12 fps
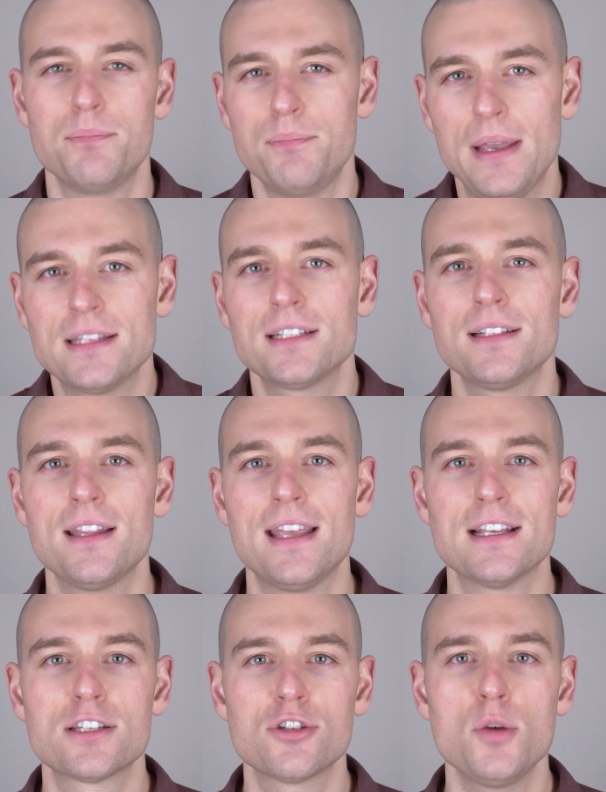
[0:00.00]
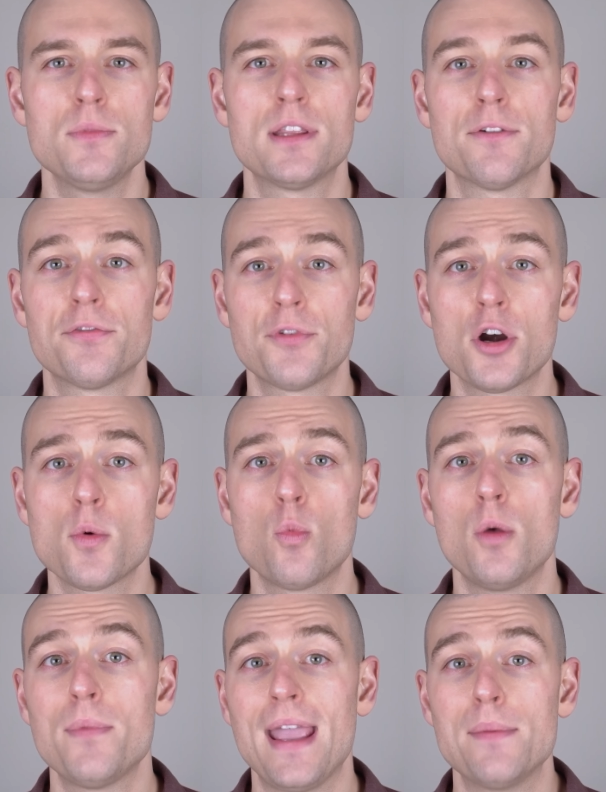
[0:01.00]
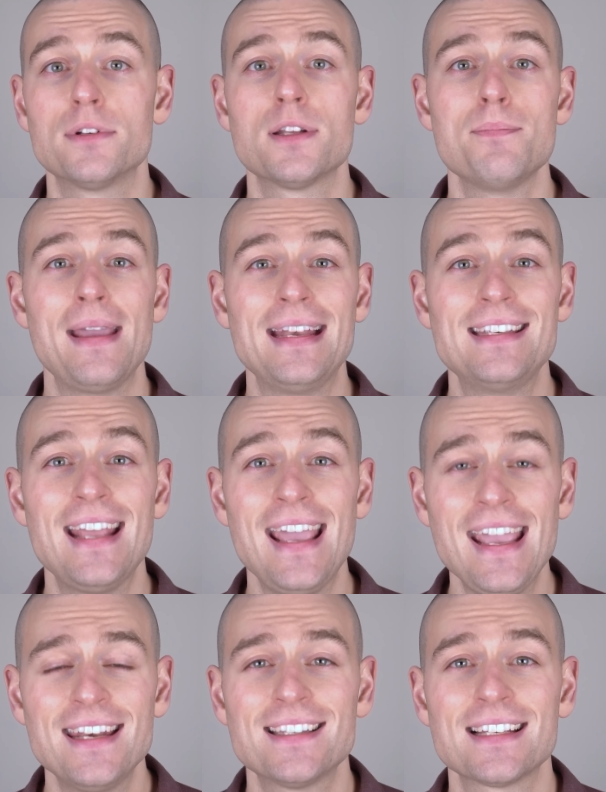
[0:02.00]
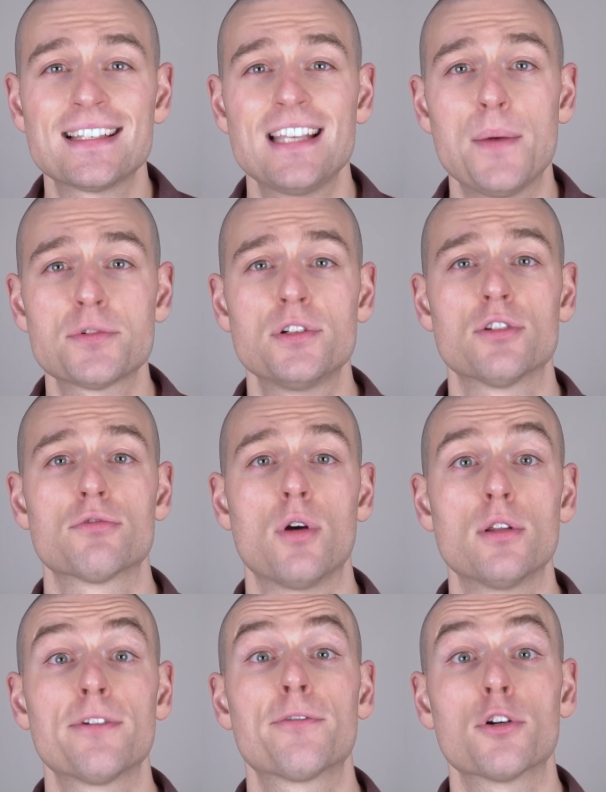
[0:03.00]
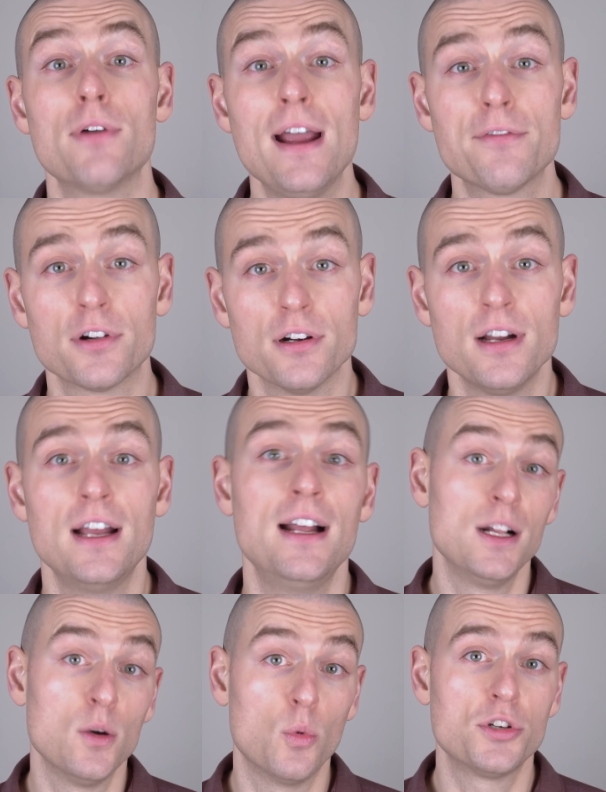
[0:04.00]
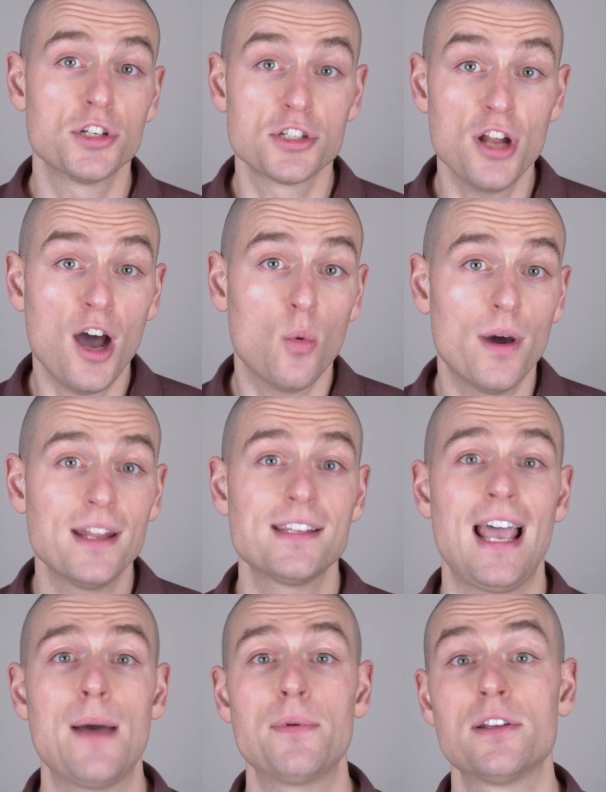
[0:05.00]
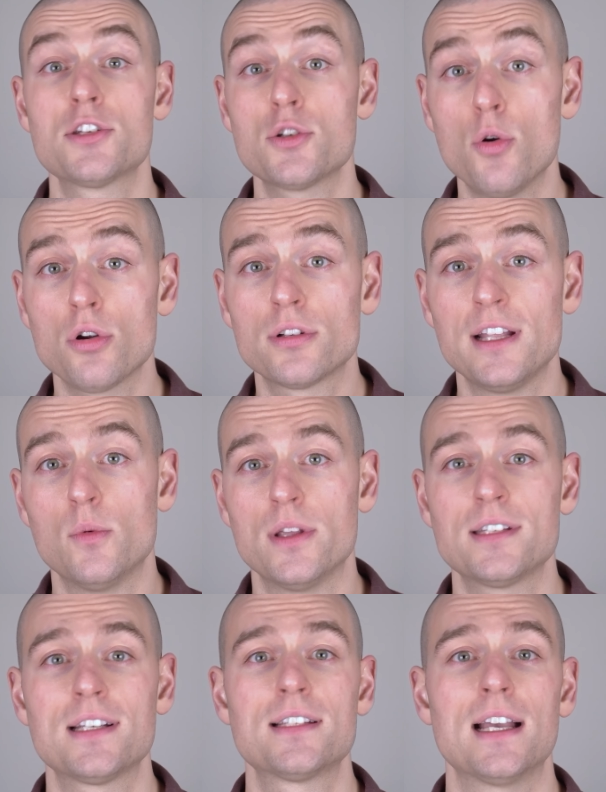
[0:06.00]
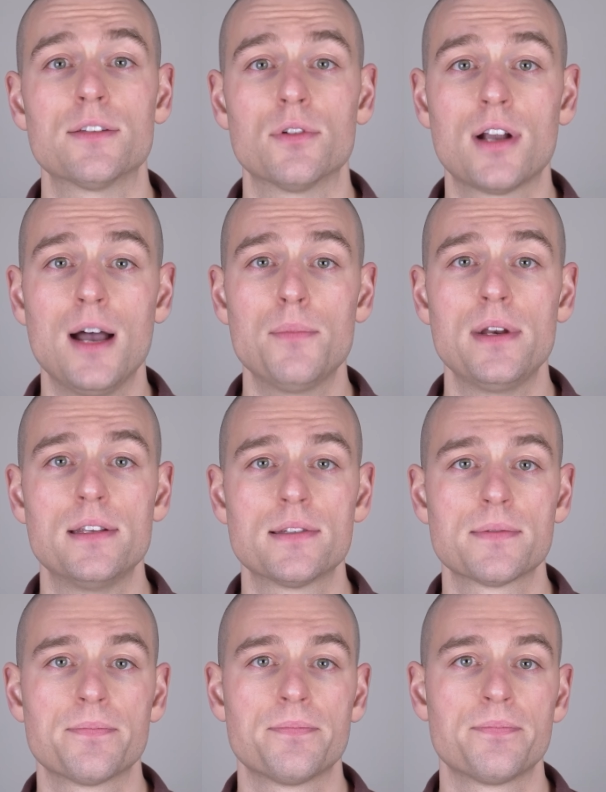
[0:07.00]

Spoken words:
Basically, they assume that the firm will be able to maintain its exceptional growth forever, which is not what has happened historically with successful companies.